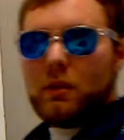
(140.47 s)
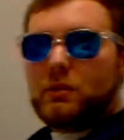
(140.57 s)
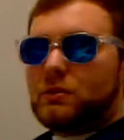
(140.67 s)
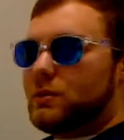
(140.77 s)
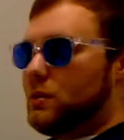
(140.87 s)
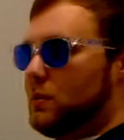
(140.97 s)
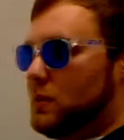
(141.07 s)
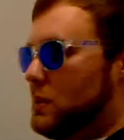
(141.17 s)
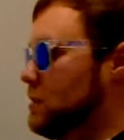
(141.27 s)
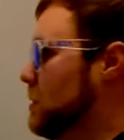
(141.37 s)
so
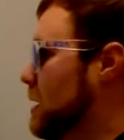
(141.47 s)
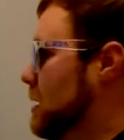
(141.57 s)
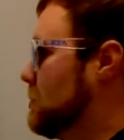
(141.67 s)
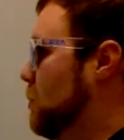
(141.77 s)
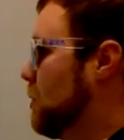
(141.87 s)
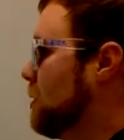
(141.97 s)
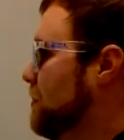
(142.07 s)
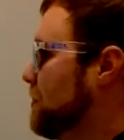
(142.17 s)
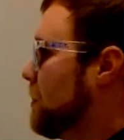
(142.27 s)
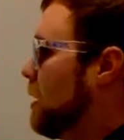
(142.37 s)
this is my next board,
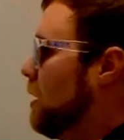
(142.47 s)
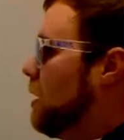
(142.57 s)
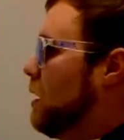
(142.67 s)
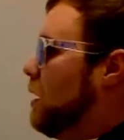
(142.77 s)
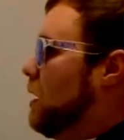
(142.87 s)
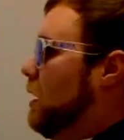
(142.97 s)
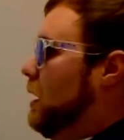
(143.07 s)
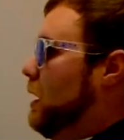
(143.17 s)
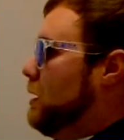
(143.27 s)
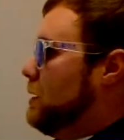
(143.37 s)

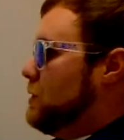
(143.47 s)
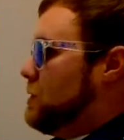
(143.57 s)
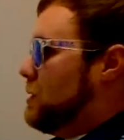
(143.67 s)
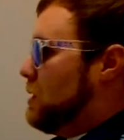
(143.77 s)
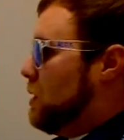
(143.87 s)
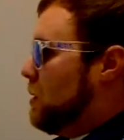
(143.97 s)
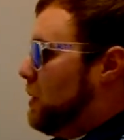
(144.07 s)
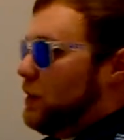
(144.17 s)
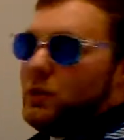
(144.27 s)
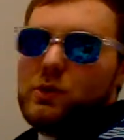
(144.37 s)
and it's just talking
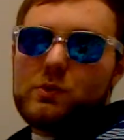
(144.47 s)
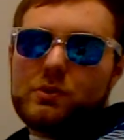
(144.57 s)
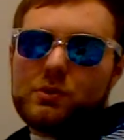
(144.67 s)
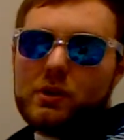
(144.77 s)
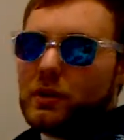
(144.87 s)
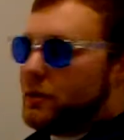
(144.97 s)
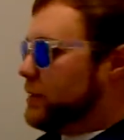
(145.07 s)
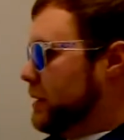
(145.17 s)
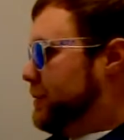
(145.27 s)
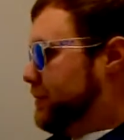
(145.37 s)
about using trig.
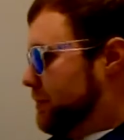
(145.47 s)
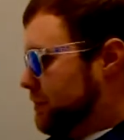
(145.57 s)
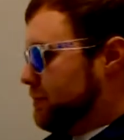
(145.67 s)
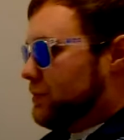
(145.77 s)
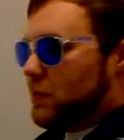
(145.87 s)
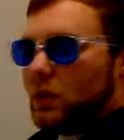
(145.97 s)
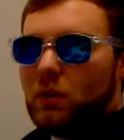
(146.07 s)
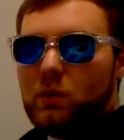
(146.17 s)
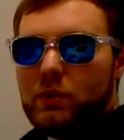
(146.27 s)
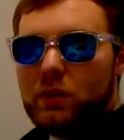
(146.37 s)
So
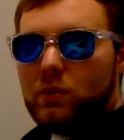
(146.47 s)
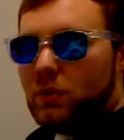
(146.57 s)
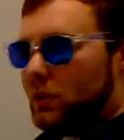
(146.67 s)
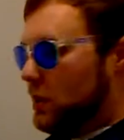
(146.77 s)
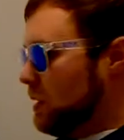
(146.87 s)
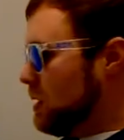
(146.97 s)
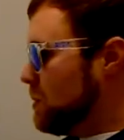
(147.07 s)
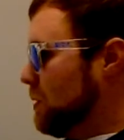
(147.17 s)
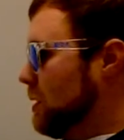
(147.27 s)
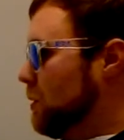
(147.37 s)
we know what it is,
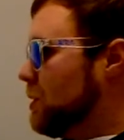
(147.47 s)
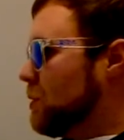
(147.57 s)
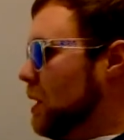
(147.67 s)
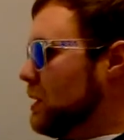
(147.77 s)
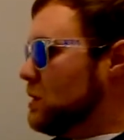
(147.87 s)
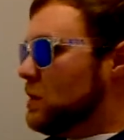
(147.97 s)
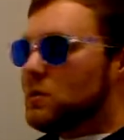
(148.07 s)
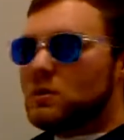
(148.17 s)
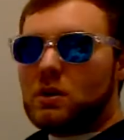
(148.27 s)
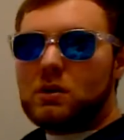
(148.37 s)
we know what the
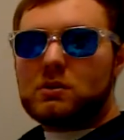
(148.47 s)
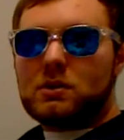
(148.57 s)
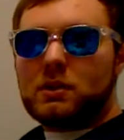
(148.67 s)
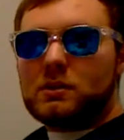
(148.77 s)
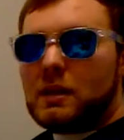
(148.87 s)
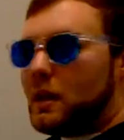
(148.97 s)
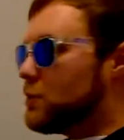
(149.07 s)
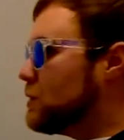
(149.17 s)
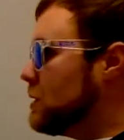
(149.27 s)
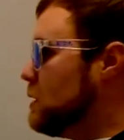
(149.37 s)
ratios are, so let's
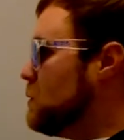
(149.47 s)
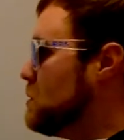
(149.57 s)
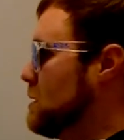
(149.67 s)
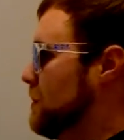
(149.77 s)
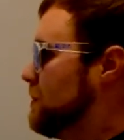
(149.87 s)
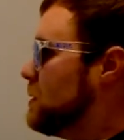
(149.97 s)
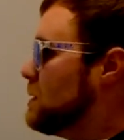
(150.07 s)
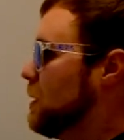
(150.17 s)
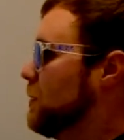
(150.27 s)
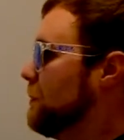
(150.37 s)
actually use it.
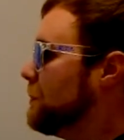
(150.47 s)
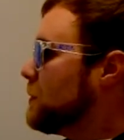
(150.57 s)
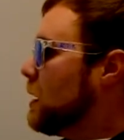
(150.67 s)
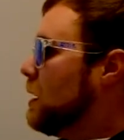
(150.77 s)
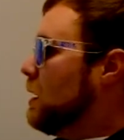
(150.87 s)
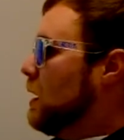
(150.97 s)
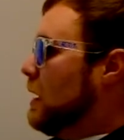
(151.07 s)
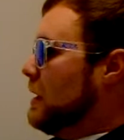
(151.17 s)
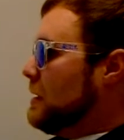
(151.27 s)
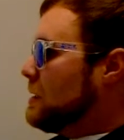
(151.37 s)
So
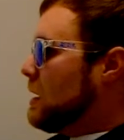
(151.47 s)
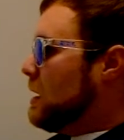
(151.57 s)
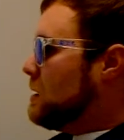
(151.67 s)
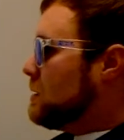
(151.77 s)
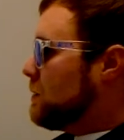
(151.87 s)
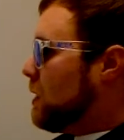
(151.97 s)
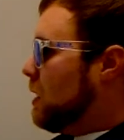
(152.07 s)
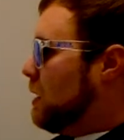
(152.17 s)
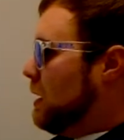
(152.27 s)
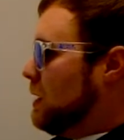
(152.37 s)
in this case, I've
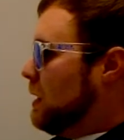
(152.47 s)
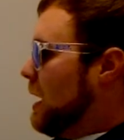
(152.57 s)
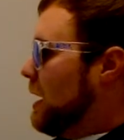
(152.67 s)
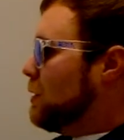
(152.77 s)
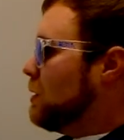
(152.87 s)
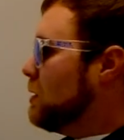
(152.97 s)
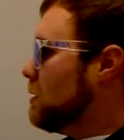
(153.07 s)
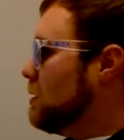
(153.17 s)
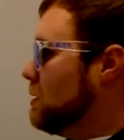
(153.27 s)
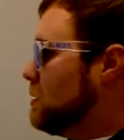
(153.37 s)
got a ladder
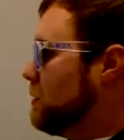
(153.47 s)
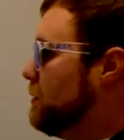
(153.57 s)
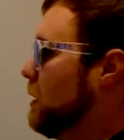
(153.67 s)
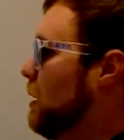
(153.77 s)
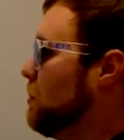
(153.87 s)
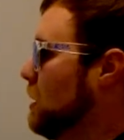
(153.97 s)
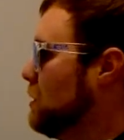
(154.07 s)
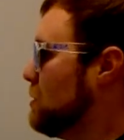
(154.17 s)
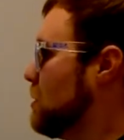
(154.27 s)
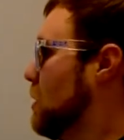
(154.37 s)
that's 5
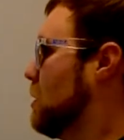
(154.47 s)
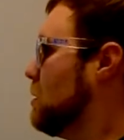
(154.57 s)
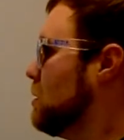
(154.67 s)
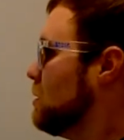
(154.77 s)
meters long,